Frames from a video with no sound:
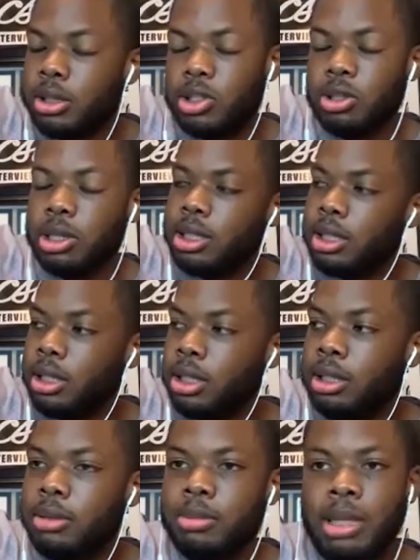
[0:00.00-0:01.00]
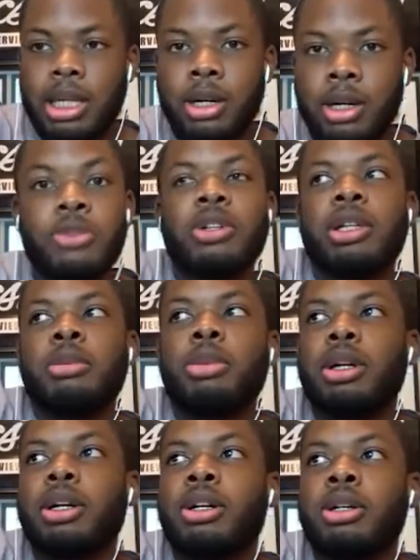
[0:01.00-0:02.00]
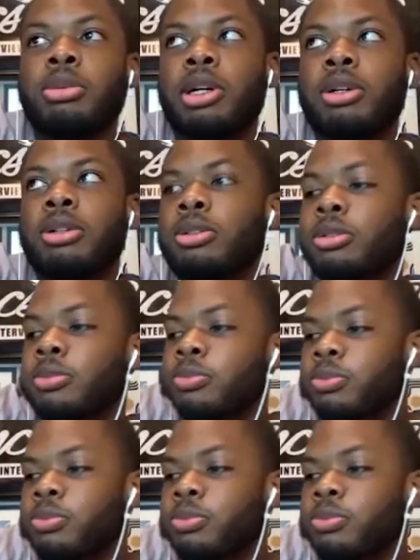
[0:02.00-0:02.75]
track team and hopefully bring home gold.